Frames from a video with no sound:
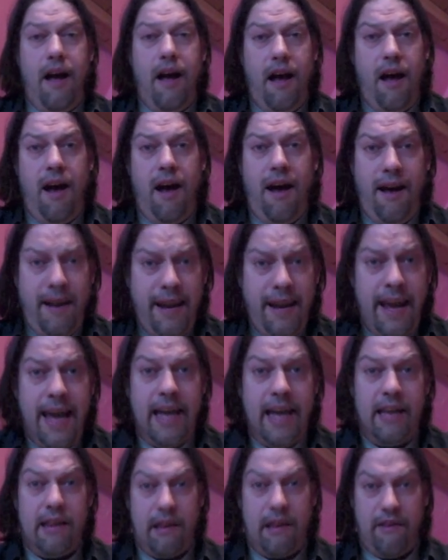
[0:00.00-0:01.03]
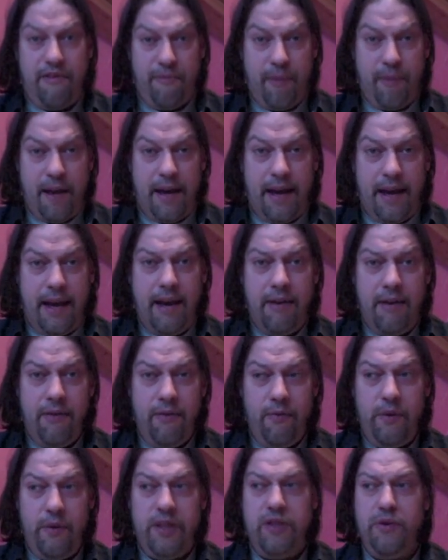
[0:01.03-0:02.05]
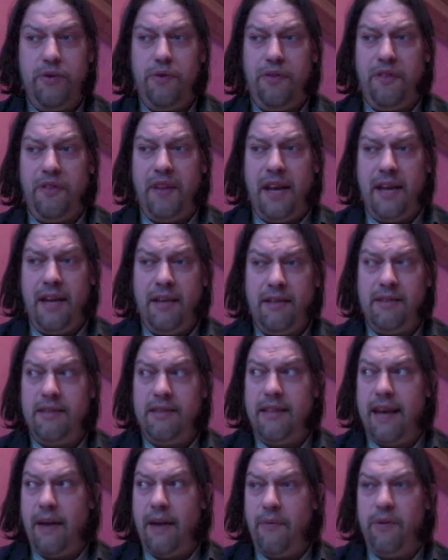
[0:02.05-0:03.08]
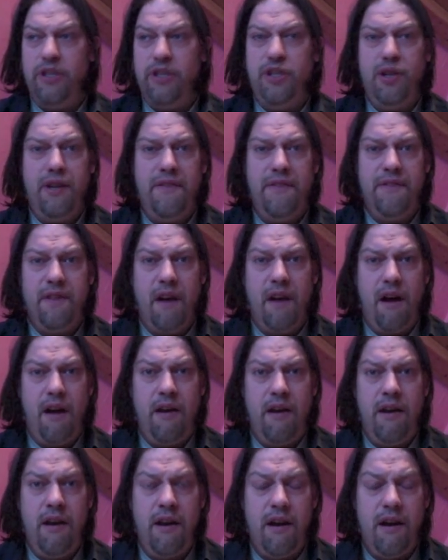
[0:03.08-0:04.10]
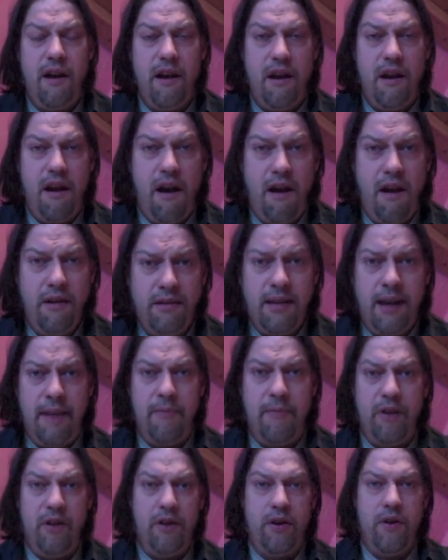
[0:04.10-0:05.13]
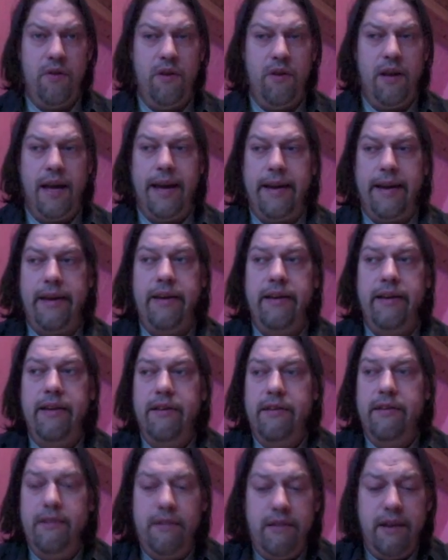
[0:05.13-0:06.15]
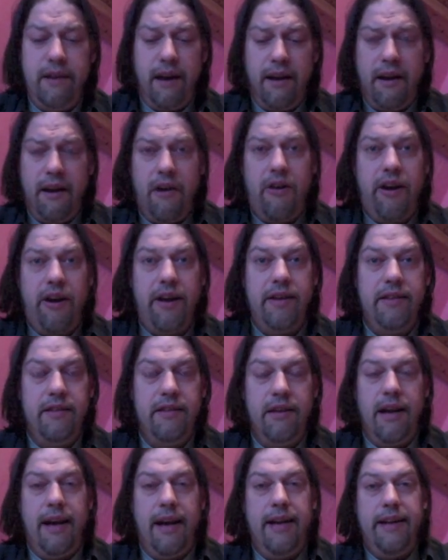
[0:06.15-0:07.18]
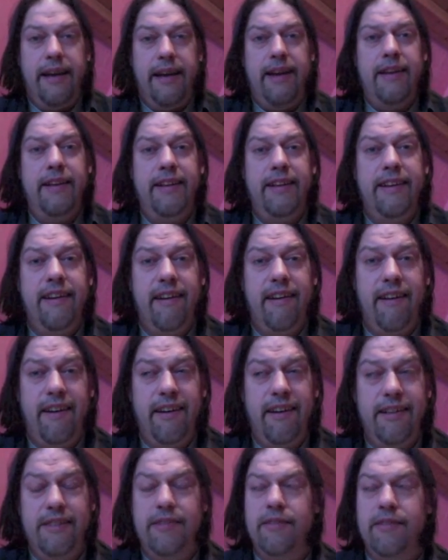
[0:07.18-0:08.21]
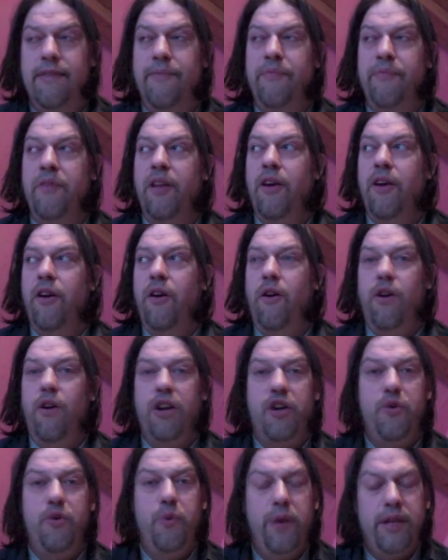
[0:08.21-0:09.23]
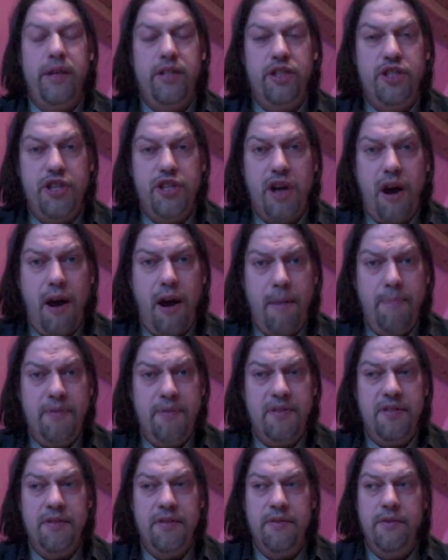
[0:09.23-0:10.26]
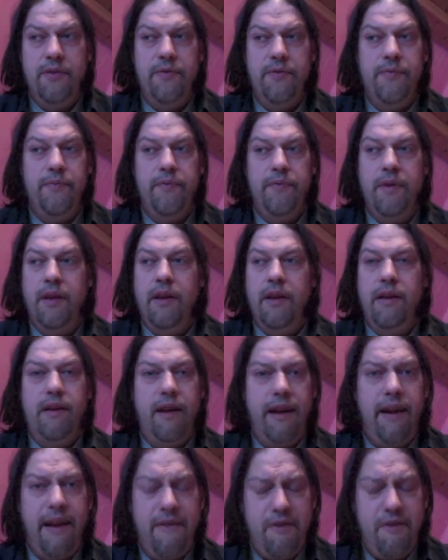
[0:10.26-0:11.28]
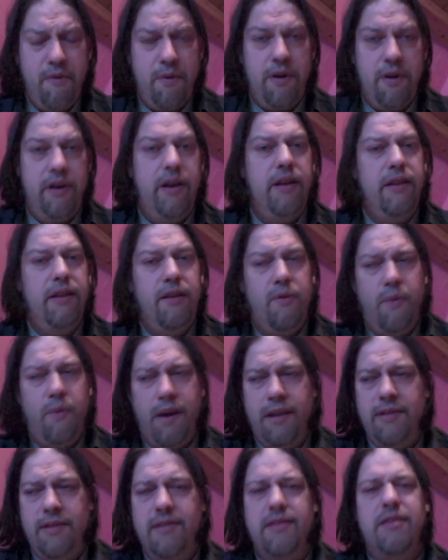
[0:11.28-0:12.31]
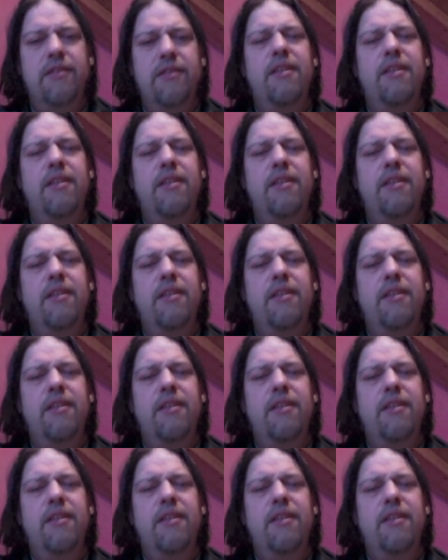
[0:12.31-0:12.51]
On 8th of May, we do things that we should have done a long time ago, like cut our identity cards or quit jobs. Not everyone, not the ones